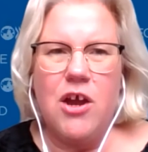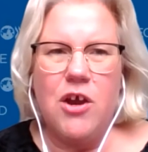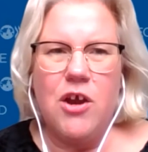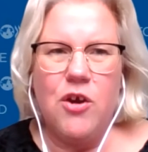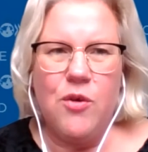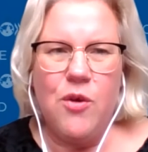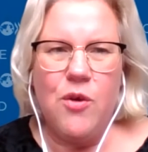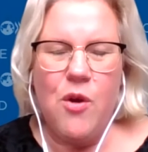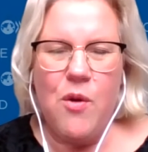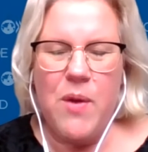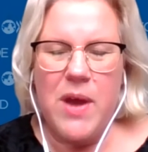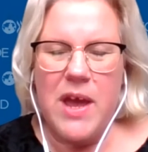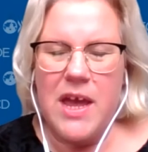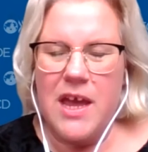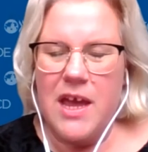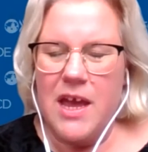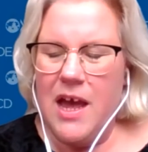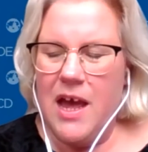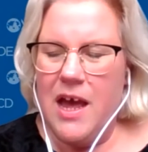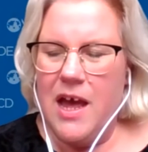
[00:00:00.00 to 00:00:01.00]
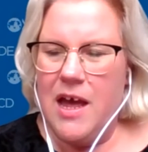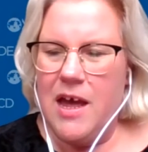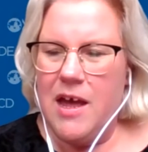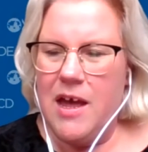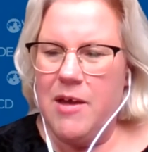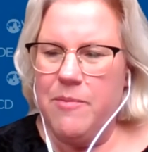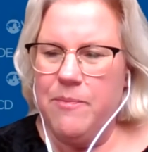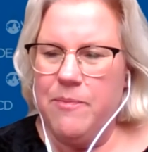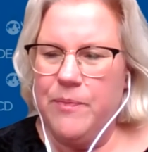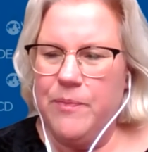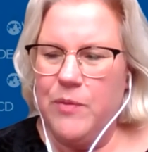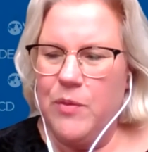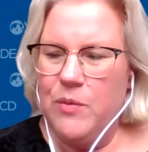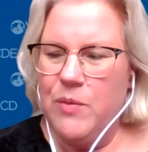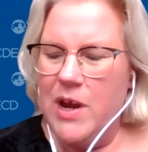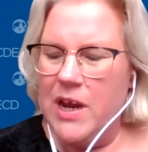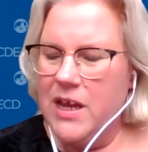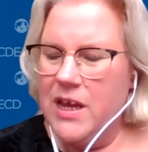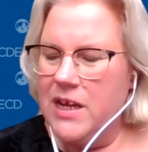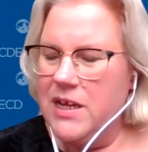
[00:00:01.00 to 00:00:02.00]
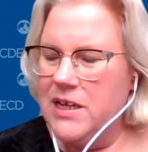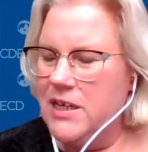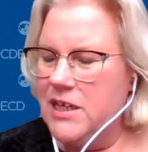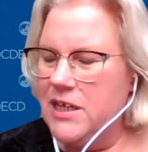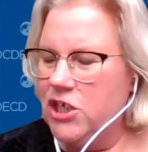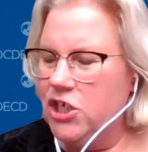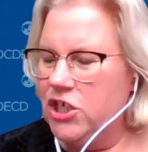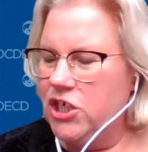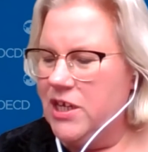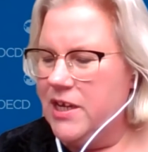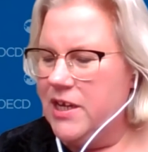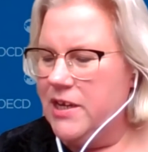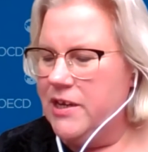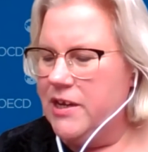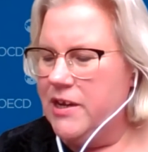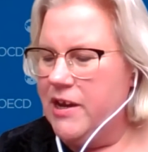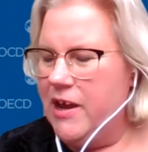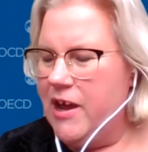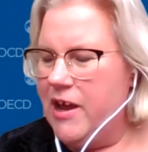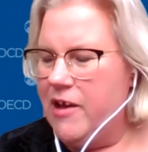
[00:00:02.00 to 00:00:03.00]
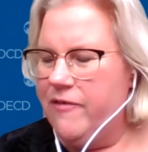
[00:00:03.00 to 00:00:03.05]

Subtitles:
growing recognition